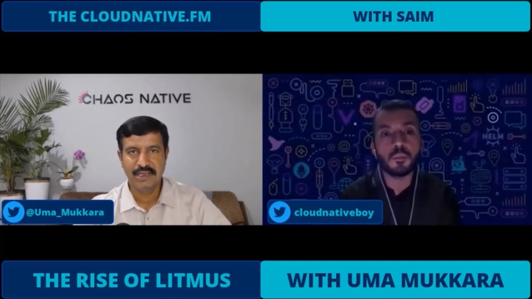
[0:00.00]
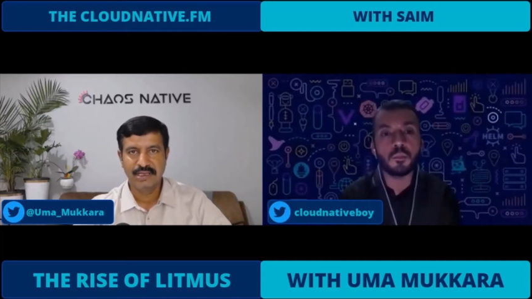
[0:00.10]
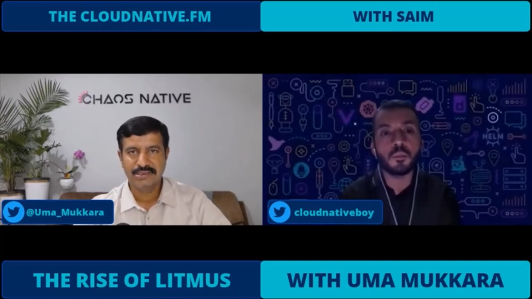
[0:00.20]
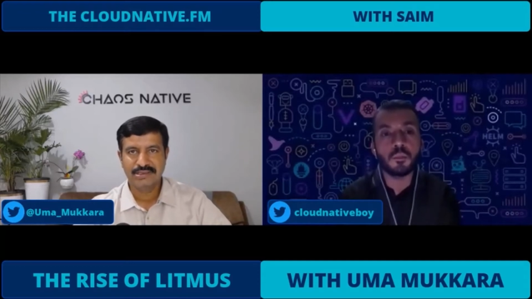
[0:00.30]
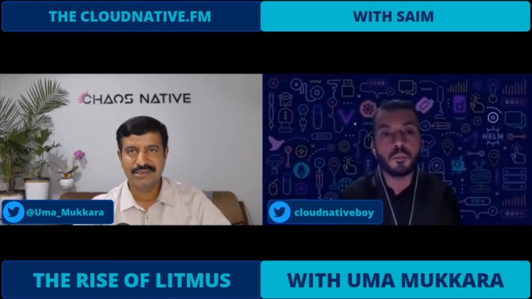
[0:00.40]

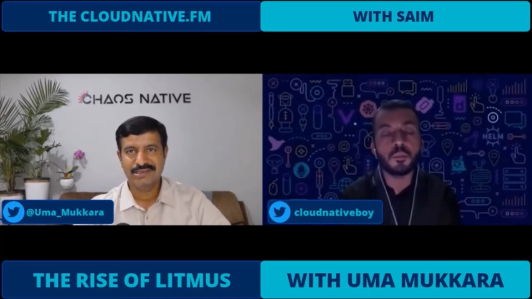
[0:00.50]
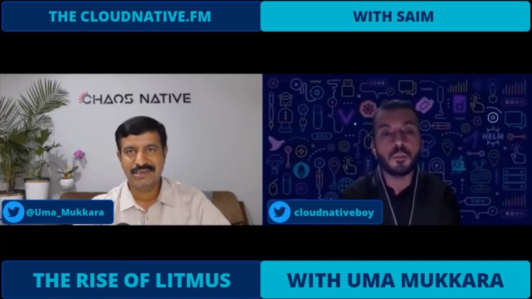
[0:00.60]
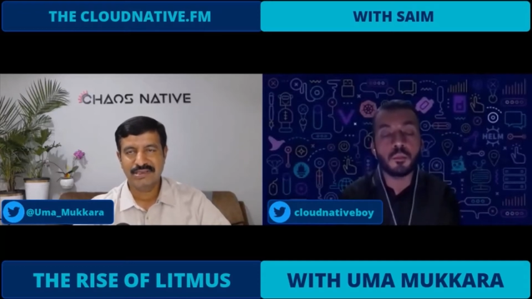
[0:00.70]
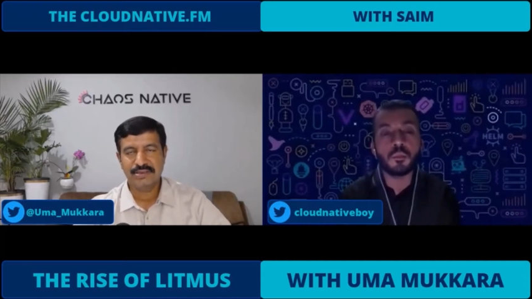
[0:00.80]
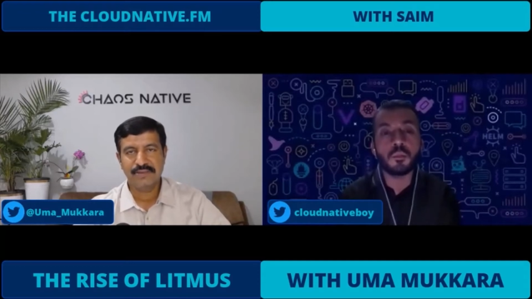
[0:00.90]
Speaker 1: So these are
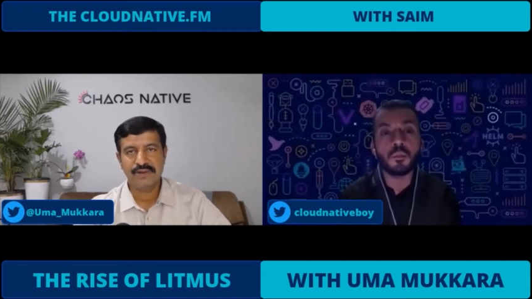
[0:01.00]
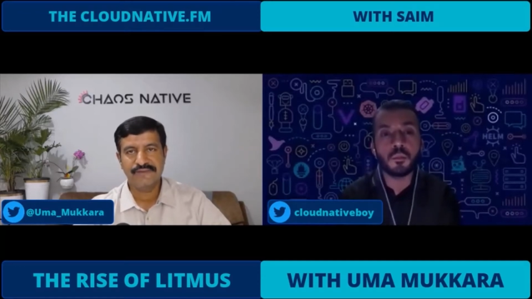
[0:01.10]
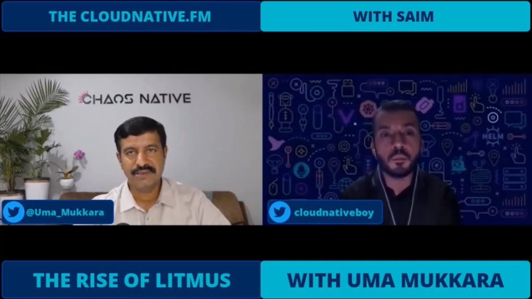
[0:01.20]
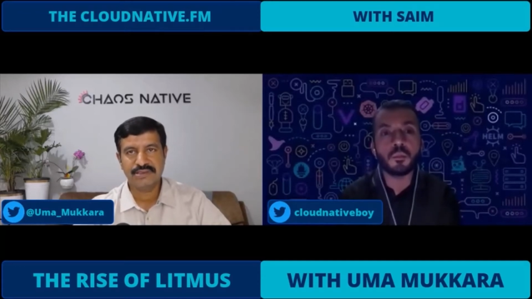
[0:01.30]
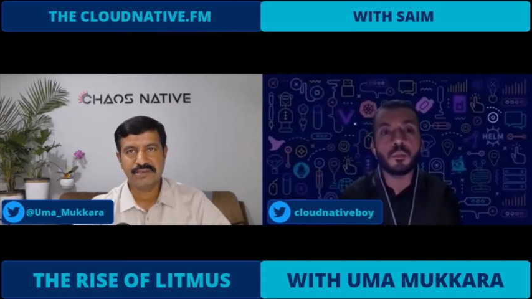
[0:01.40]
some of the
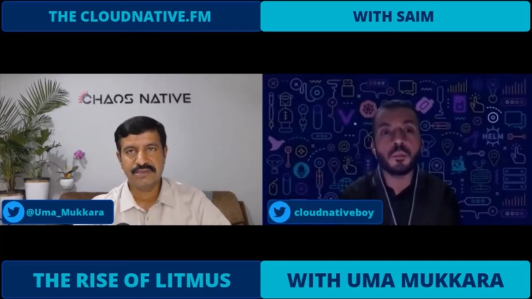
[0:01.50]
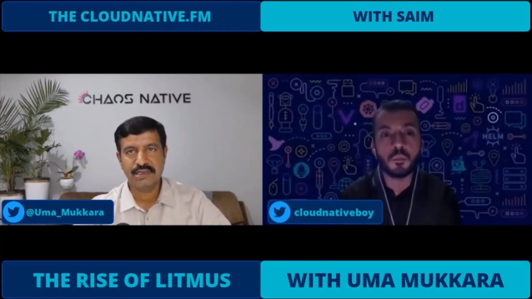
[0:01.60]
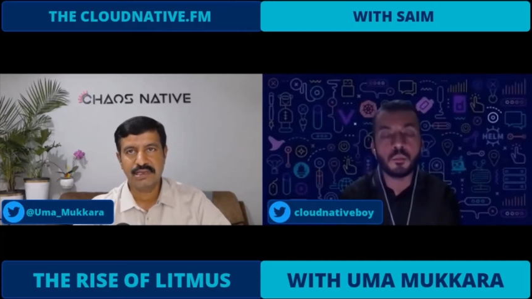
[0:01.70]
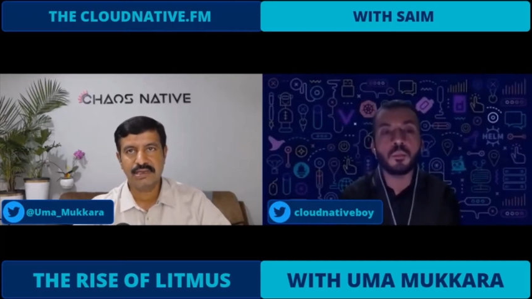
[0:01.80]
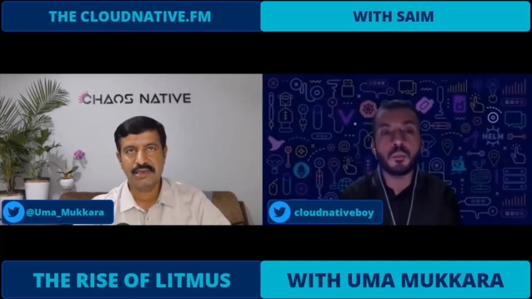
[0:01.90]
features
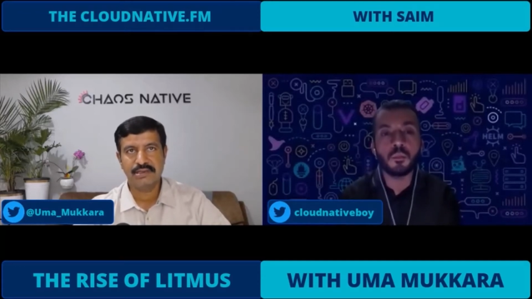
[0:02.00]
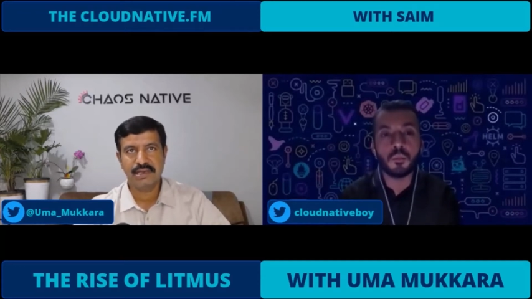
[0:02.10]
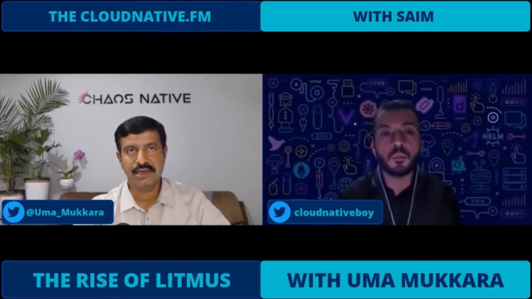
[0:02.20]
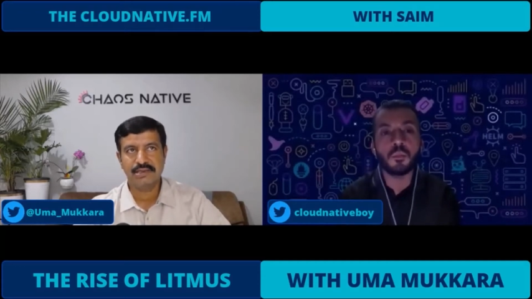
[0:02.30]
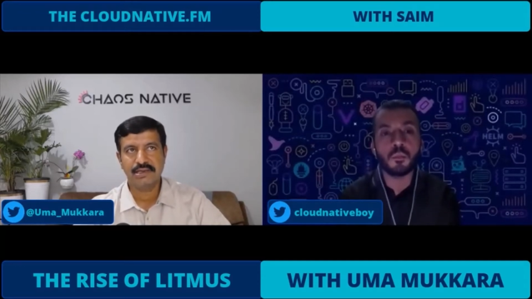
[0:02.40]
uh,
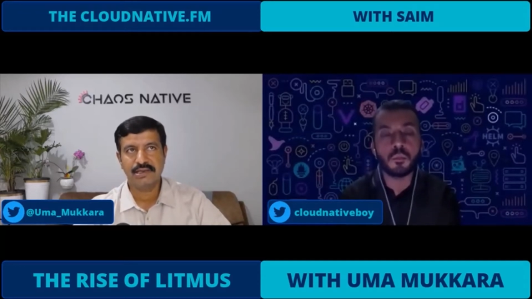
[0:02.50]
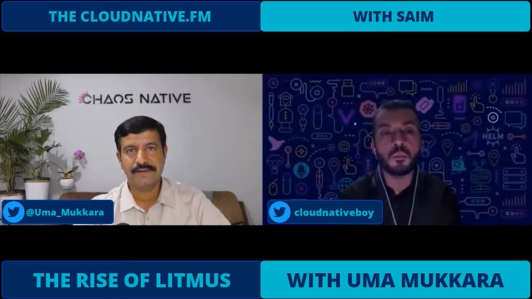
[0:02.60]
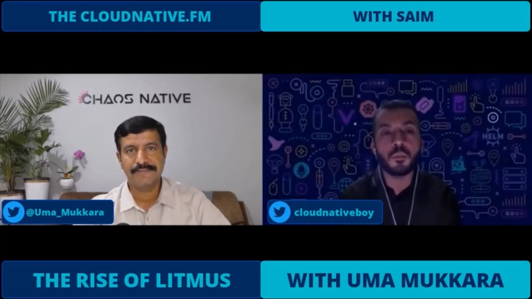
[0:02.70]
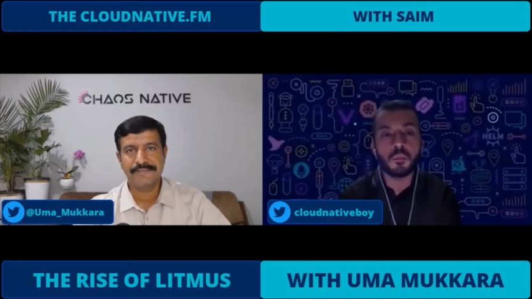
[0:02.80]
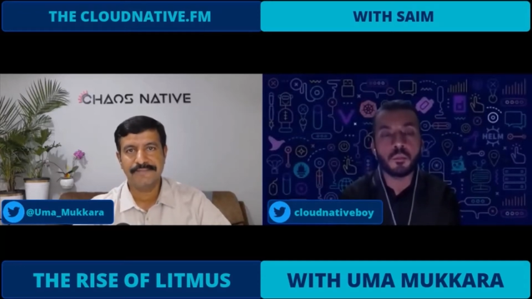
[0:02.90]
that
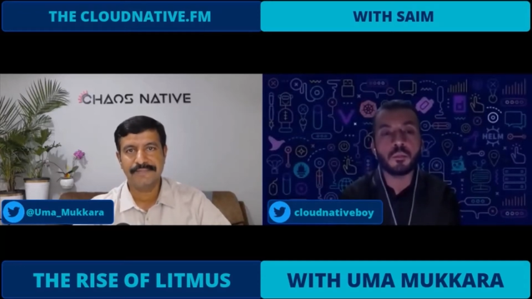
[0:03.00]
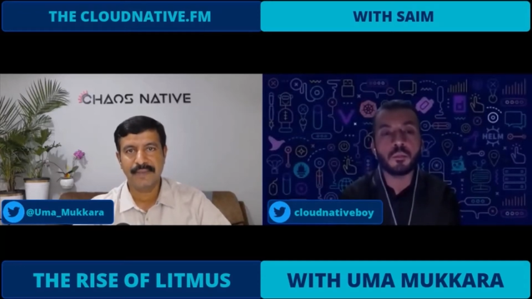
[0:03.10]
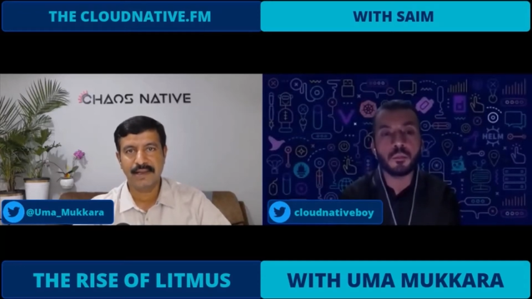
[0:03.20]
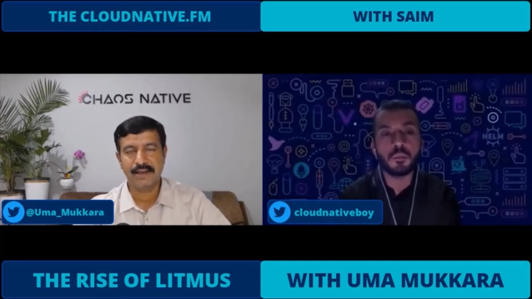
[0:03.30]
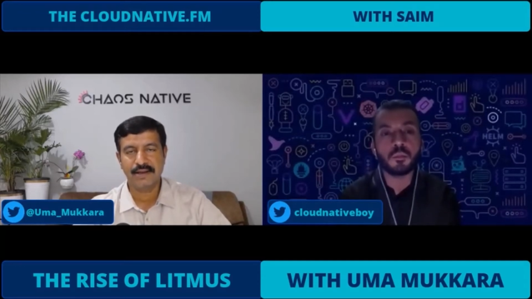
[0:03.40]
um,
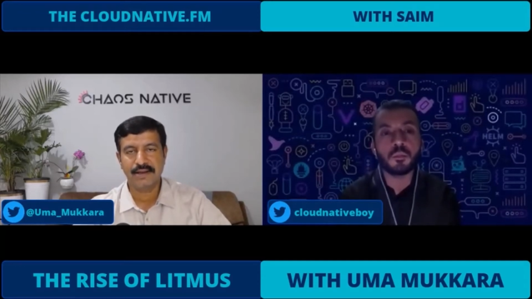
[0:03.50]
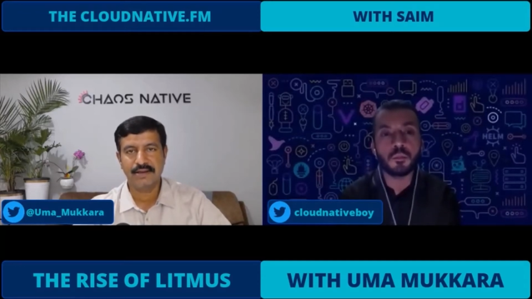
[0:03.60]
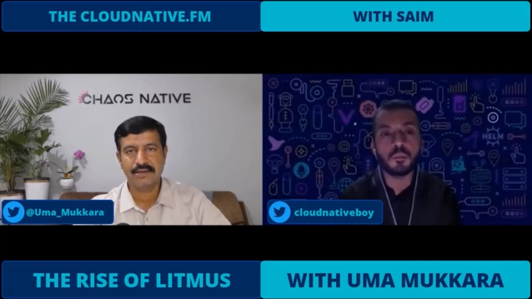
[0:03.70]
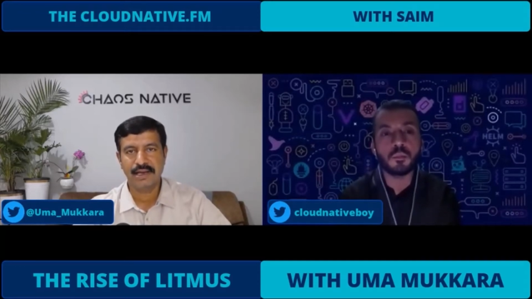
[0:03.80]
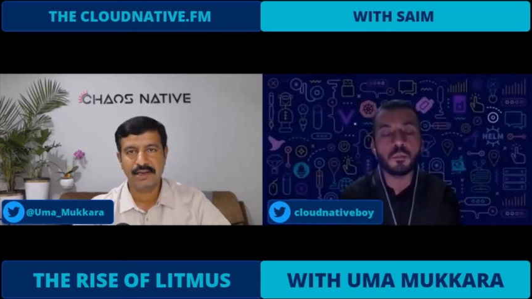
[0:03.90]
uh,
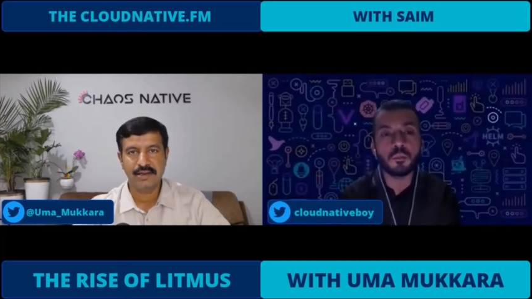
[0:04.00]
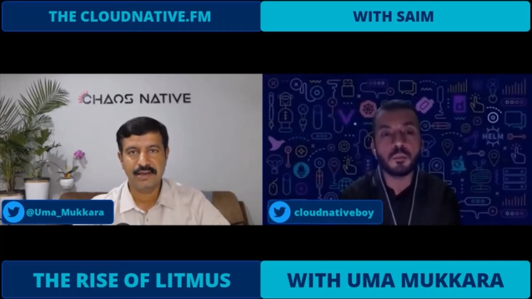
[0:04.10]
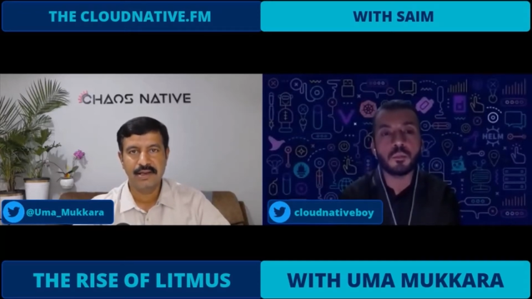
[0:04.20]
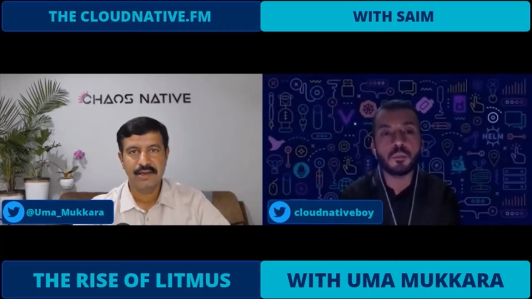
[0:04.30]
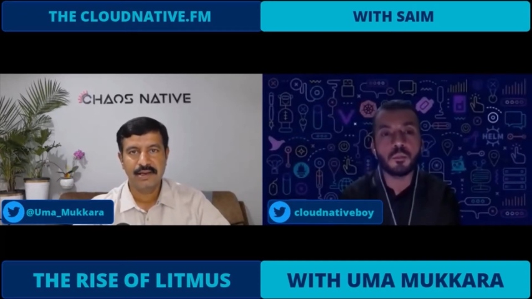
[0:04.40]
that
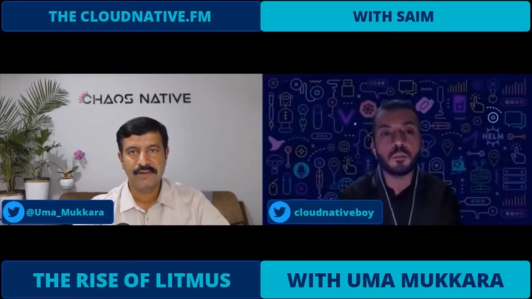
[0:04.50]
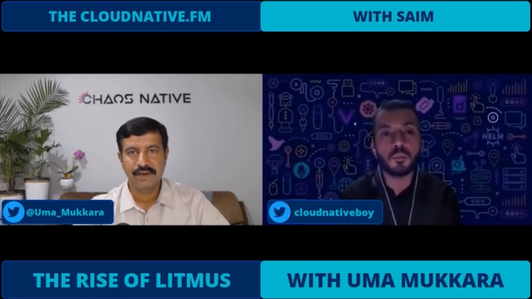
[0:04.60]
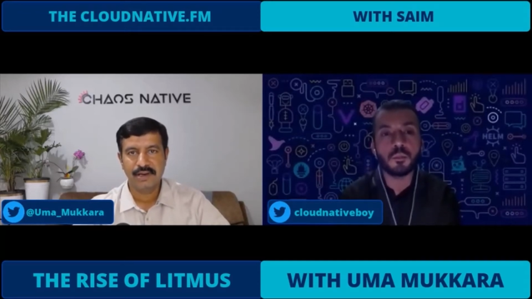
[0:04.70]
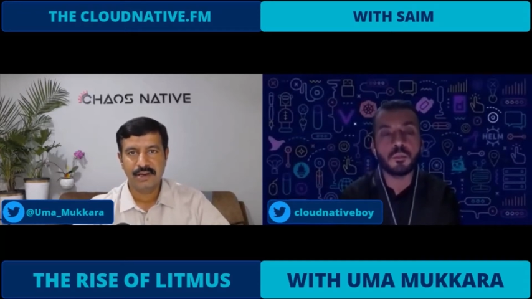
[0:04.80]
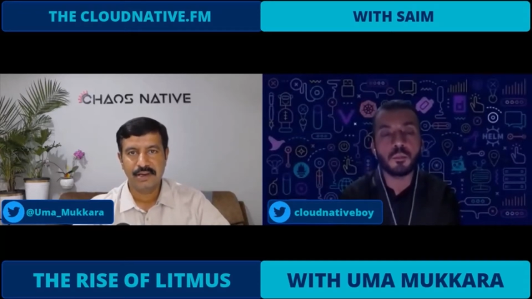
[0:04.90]

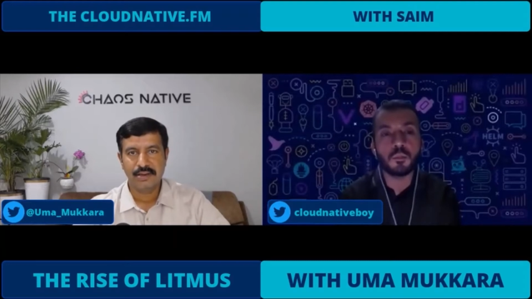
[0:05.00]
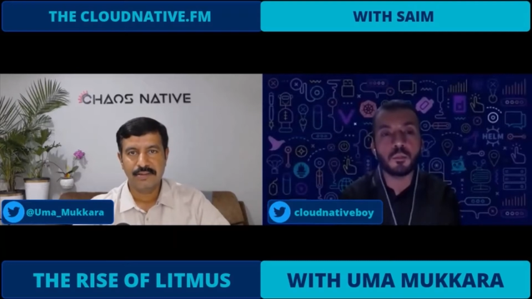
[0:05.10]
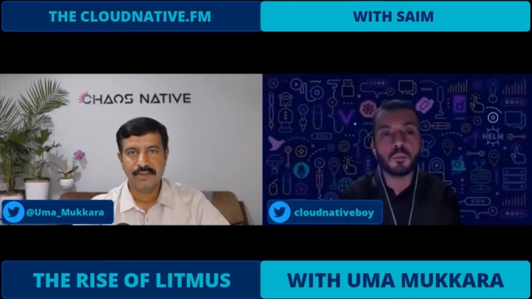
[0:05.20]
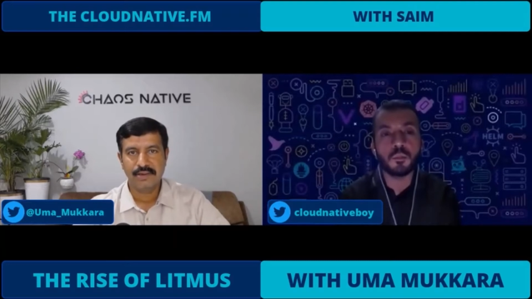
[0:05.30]
were